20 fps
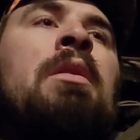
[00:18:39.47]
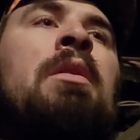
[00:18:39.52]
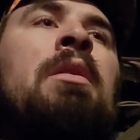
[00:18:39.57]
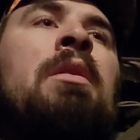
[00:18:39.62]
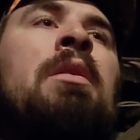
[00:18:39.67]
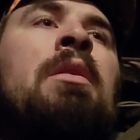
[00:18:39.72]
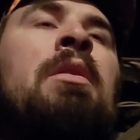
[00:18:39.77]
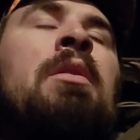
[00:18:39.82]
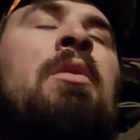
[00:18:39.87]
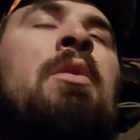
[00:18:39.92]

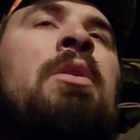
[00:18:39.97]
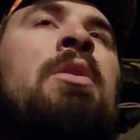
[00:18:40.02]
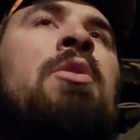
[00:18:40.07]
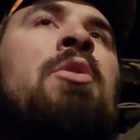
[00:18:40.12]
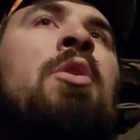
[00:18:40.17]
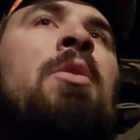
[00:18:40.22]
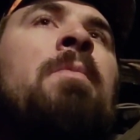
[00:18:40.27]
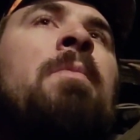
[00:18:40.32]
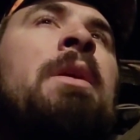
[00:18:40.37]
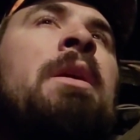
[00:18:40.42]
it
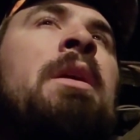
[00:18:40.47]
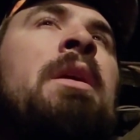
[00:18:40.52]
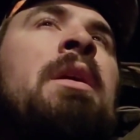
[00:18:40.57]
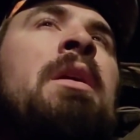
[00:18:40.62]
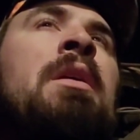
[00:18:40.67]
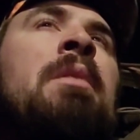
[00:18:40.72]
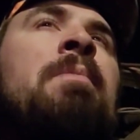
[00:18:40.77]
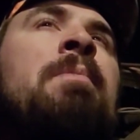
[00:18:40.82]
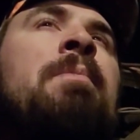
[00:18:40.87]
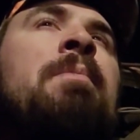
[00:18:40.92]
could
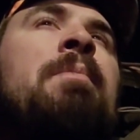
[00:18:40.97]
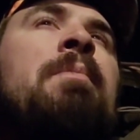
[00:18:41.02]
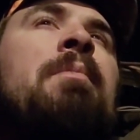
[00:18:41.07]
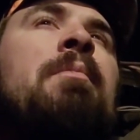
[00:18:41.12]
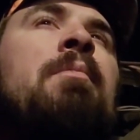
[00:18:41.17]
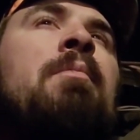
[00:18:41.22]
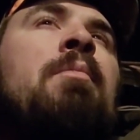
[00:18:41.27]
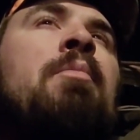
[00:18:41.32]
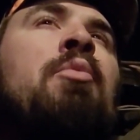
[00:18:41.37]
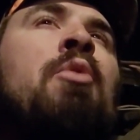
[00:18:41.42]
be
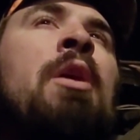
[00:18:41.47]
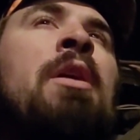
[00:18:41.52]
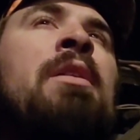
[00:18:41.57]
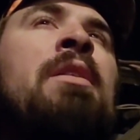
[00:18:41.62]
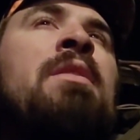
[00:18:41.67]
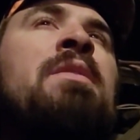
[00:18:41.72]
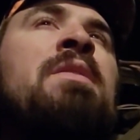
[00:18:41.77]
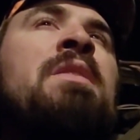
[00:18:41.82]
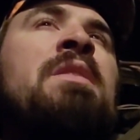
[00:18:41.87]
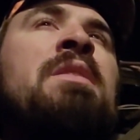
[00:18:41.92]

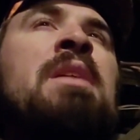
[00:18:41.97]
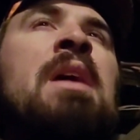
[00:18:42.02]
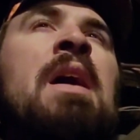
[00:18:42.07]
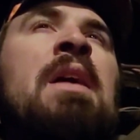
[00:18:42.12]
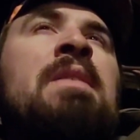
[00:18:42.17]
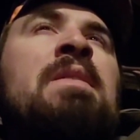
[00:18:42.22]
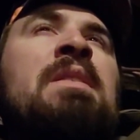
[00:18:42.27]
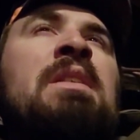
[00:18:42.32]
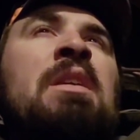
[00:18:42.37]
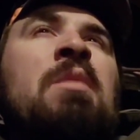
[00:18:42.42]
pregnancy
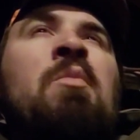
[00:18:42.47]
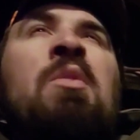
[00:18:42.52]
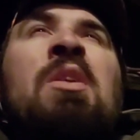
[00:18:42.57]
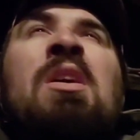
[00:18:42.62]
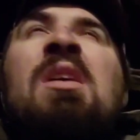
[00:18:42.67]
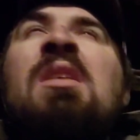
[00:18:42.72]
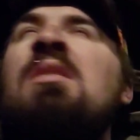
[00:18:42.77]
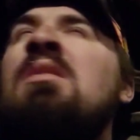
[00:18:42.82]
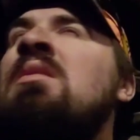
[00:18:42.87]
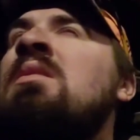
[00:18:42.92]

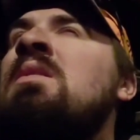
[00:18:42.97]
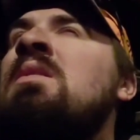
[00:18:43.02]
toxemia.